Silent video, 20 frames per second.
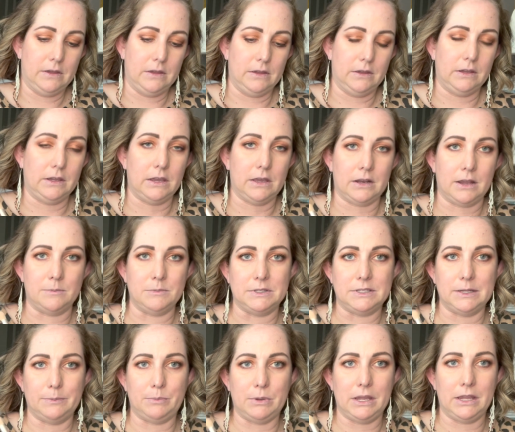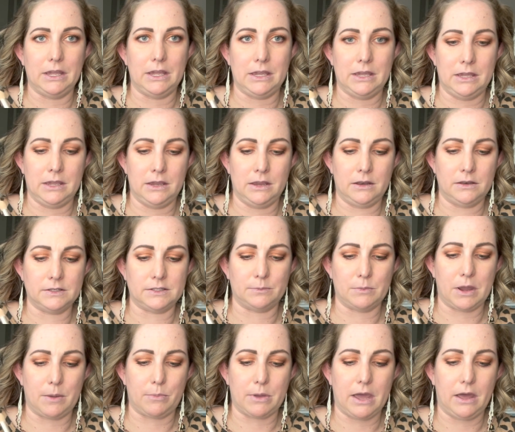Again, I'm dipping into
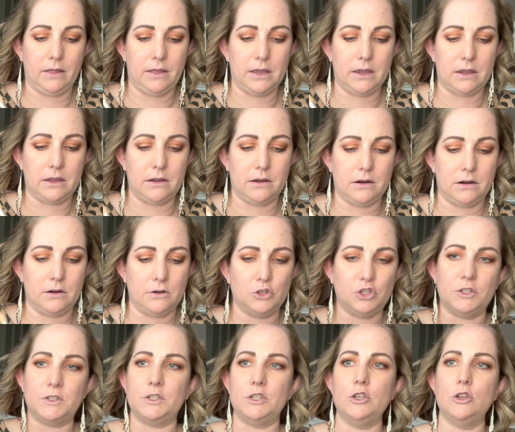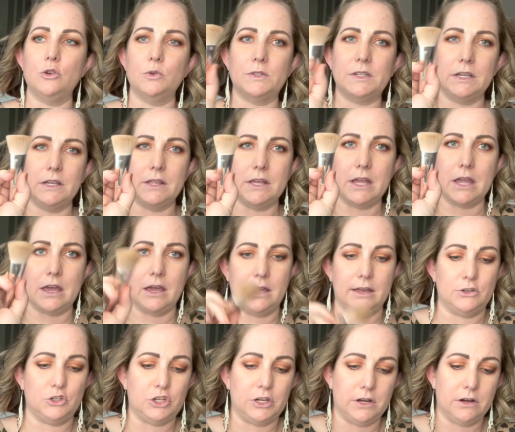my palette here, just using the
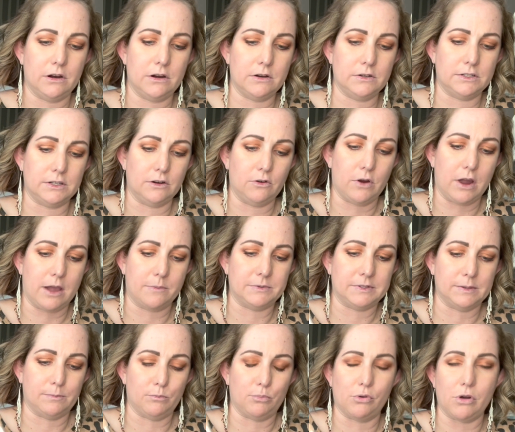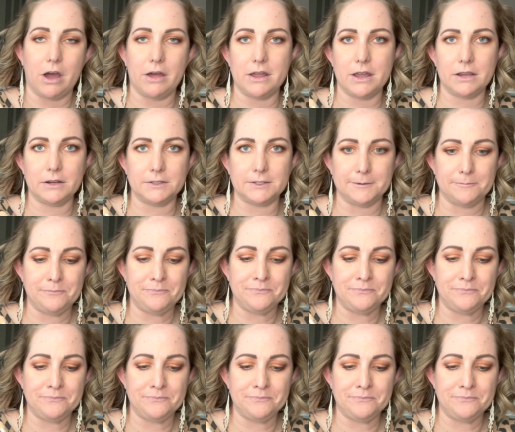edge here to grab some product.